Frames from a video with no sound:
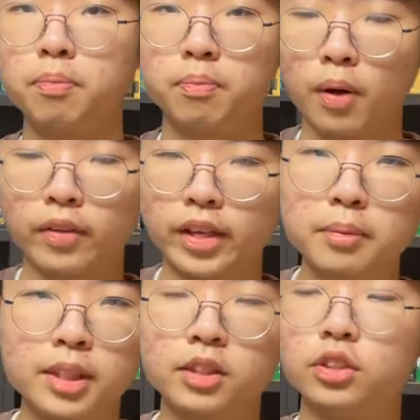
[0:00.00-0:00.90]

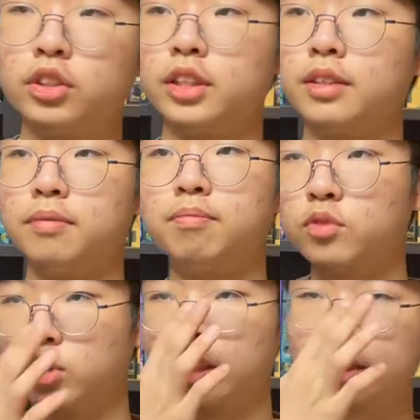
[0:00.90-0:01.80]
Polyphemus, the
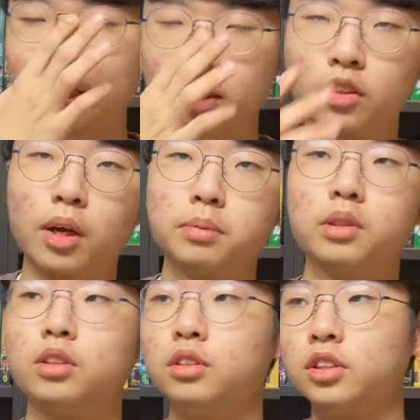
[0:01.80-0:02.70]
great Cyclops,
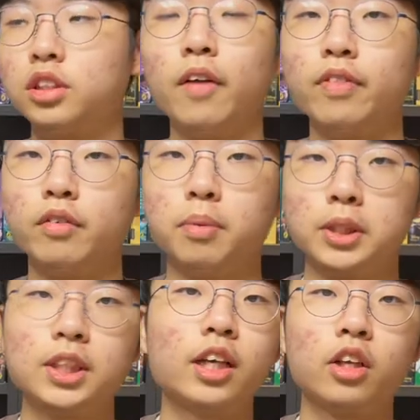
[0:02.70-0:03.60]
son of
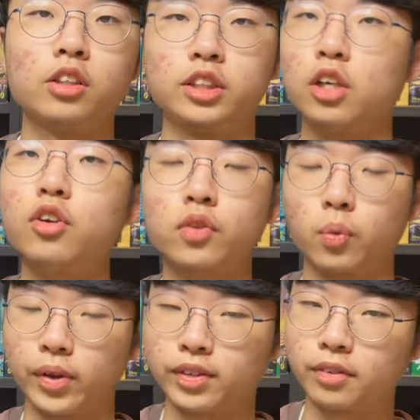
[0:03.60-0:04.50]
Poseidon the
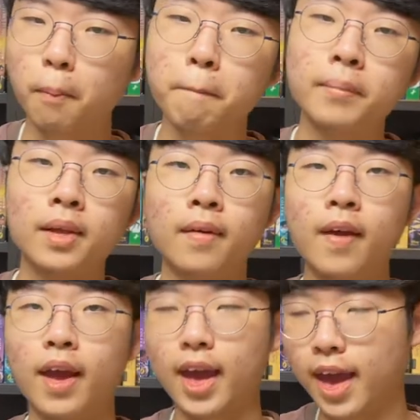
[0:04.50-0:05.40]
Earthquaker,
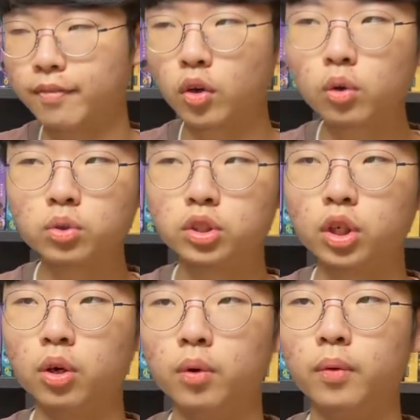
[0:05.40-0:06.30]
and
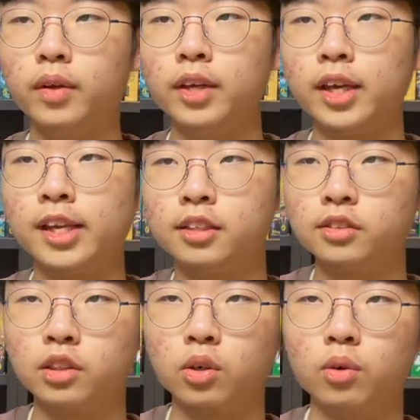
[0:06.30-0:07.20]
also his
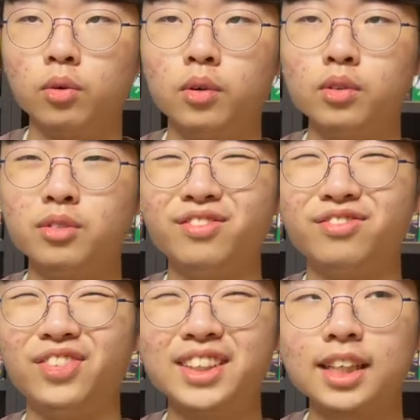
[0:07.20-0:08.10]
little
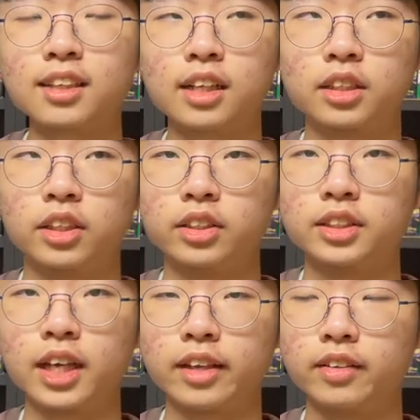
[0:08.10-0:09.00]
visit at Kirk's
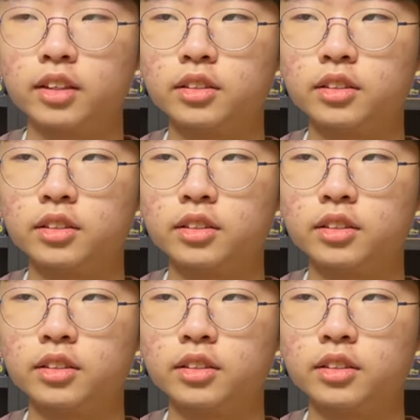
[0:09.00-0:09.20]
Island.